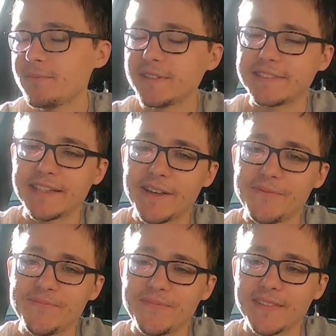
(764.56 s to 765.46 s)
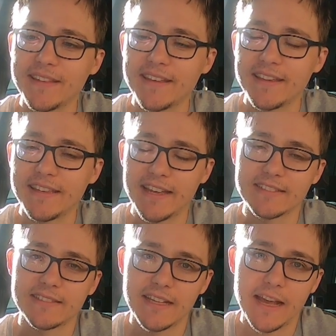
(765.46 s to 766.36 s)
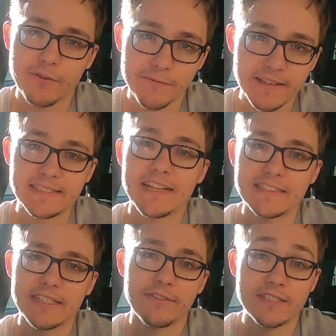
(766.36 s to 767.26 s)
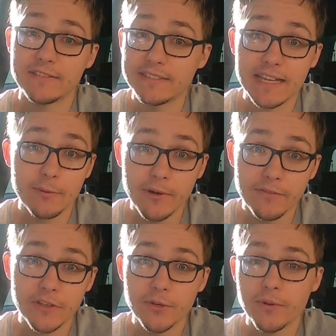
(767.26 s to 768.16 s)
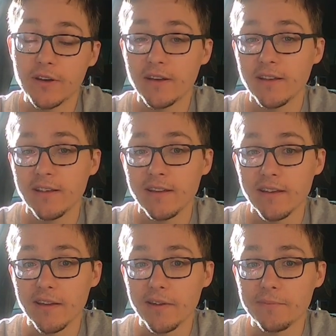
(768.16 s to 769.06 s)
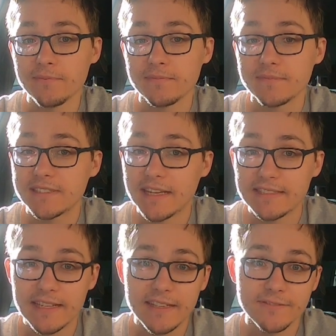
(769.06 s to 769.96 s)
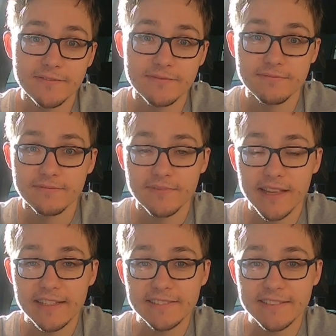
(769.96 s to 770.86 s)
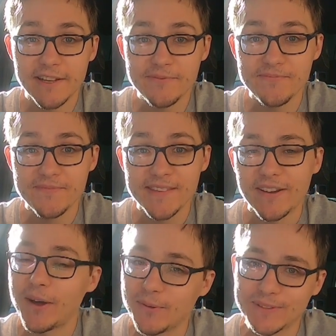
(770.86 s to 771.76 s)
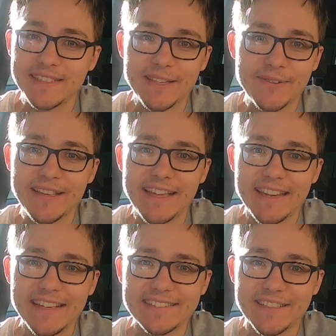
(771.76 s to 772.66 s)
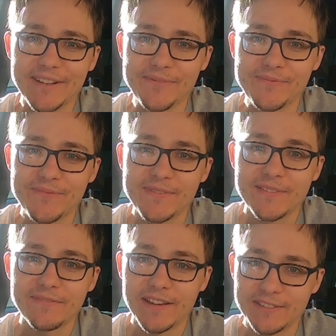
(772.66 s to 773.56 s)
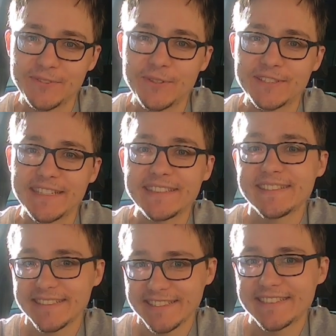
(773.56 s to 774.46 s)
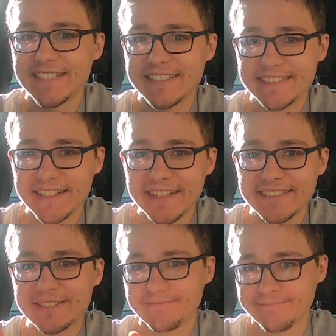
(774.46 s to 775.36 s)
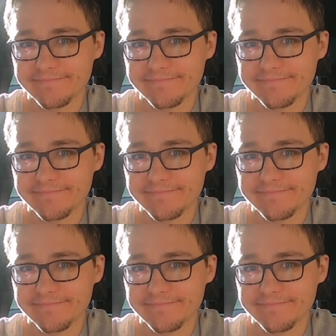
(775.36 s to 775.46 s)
But yes, have a fantastic rest of the day wherever you are. Stay safe. And I will see you again next time. Thanks for watching. Cheers, guys.